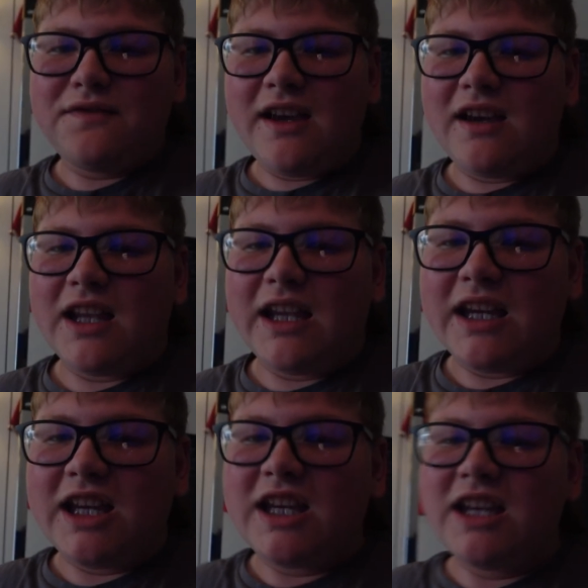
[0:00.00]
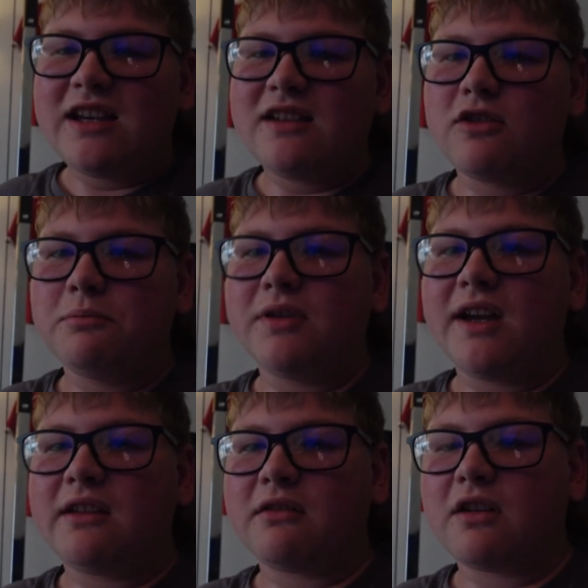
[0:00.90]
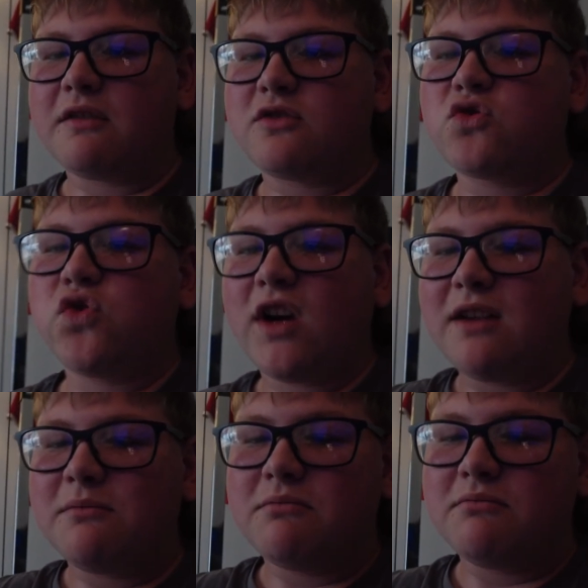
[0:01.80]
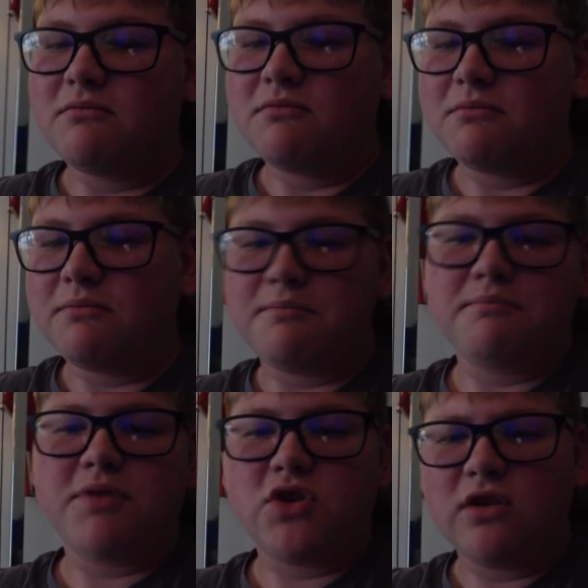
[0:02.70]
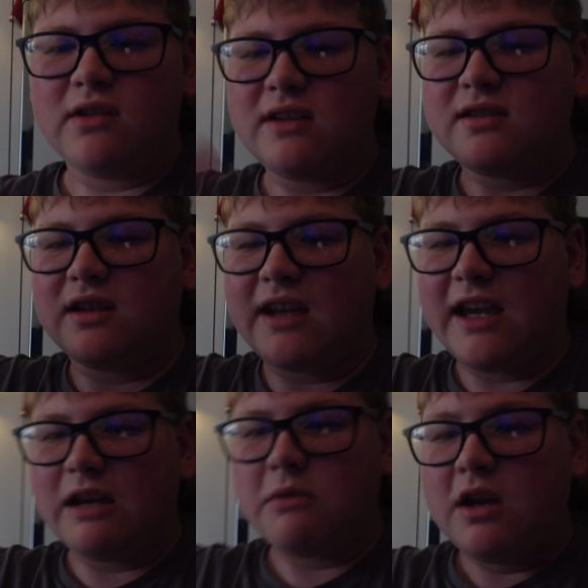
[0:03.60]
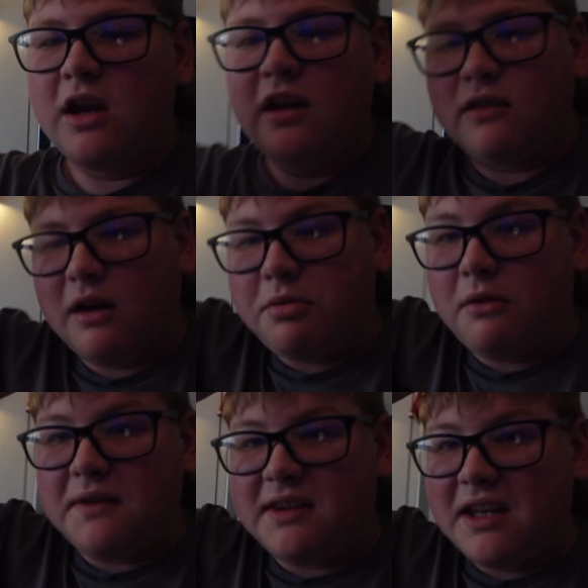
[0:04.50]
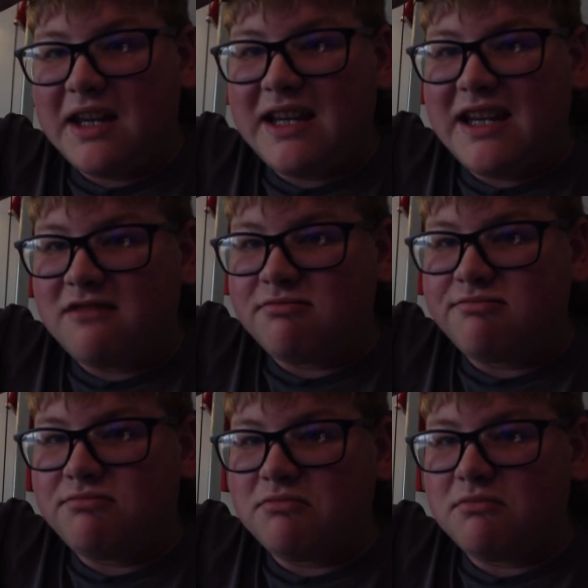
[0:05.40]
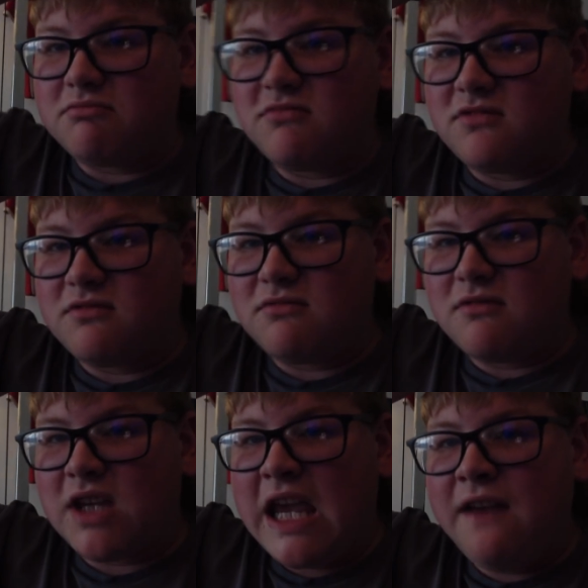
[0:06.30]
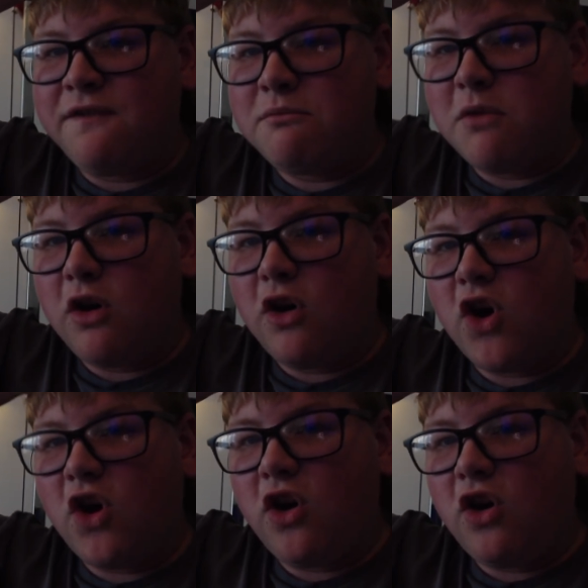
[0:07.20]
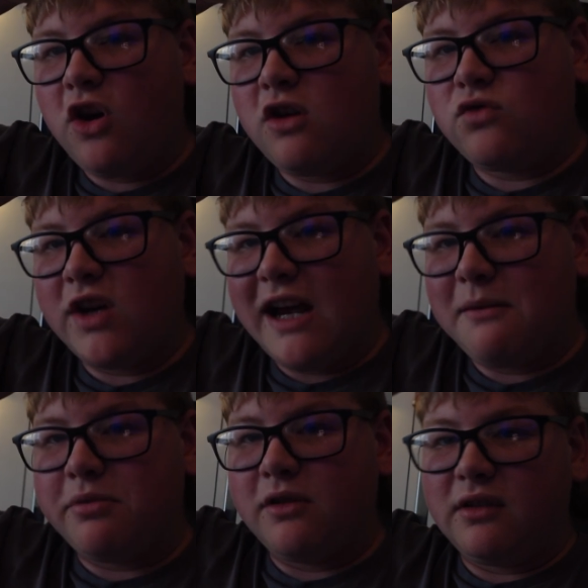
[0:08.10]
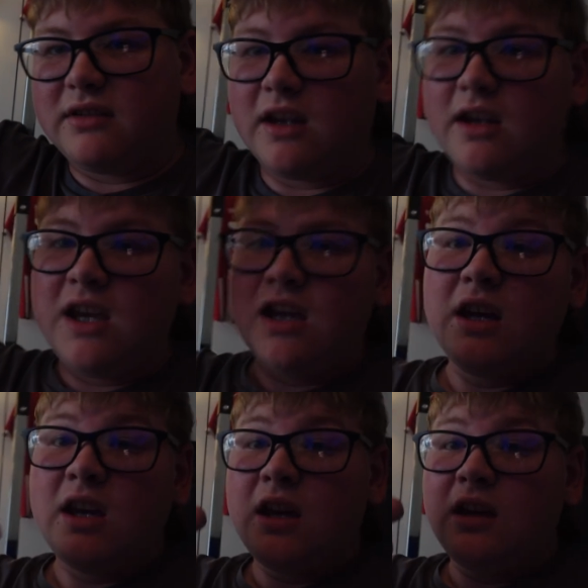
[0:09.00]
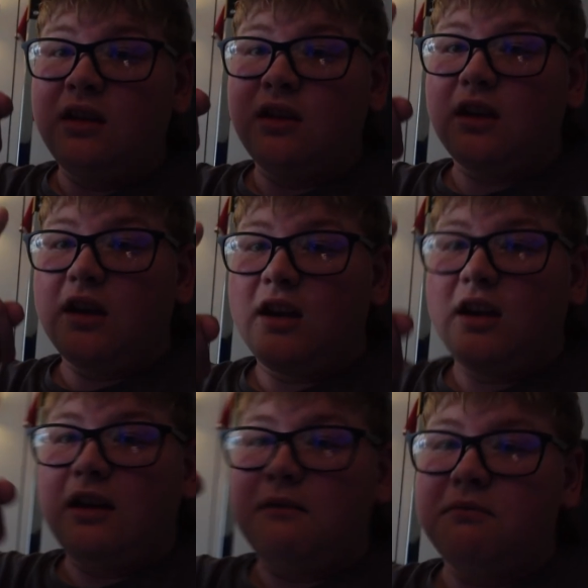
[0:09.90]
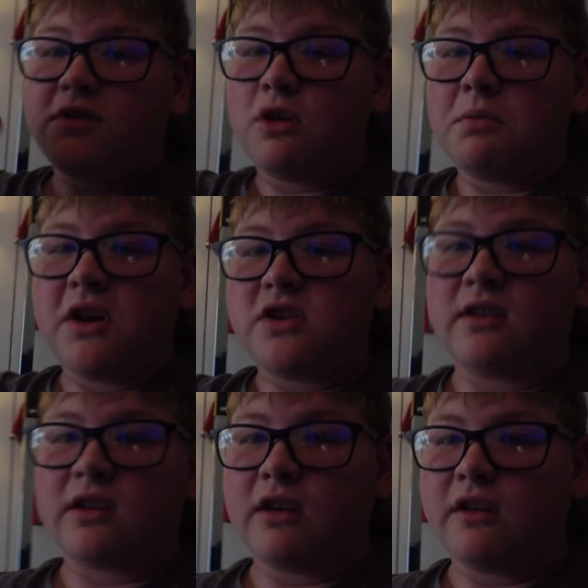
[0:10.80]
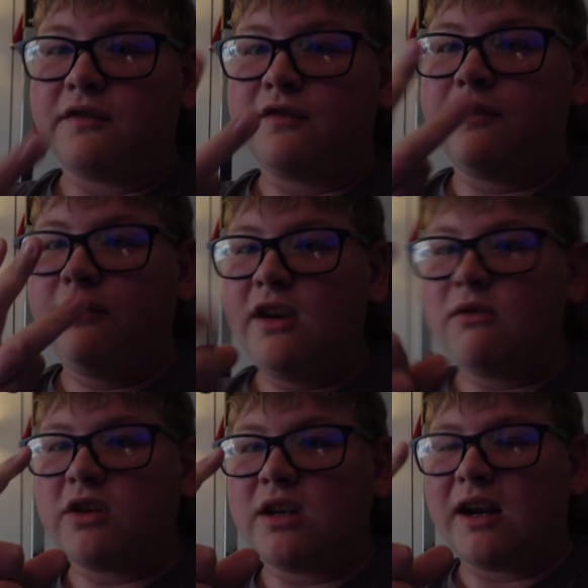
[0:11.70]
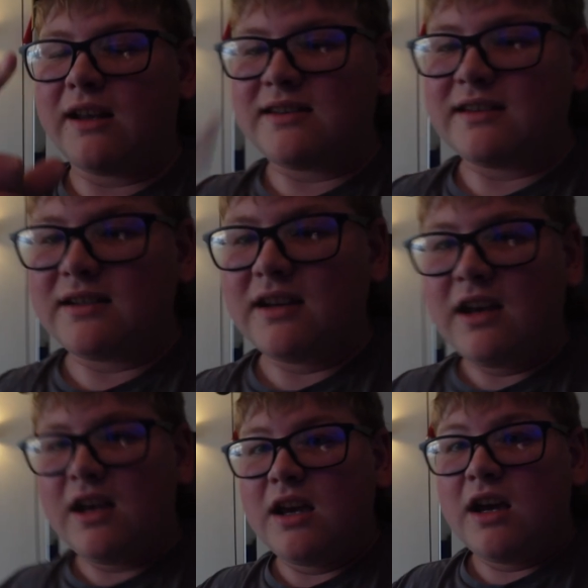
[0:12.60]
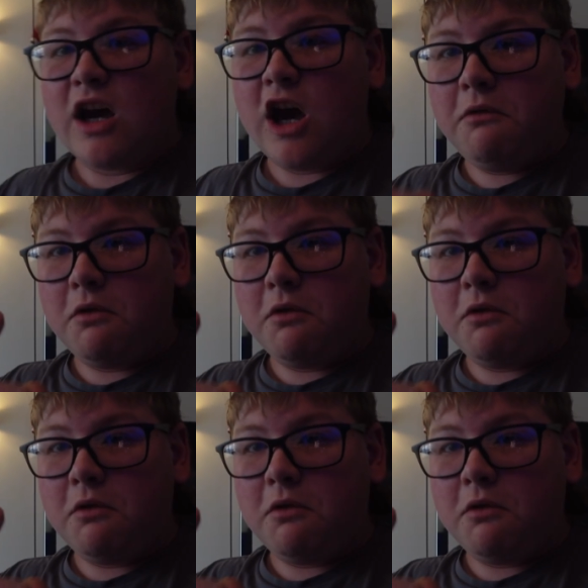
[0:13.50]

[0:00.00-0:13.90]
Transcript: fairly good players. I'm going to try and produce into the game. So I'd probably say Kiefer Moore or Rhian Brewster. Score predictions are going to go 3-1 United. Hope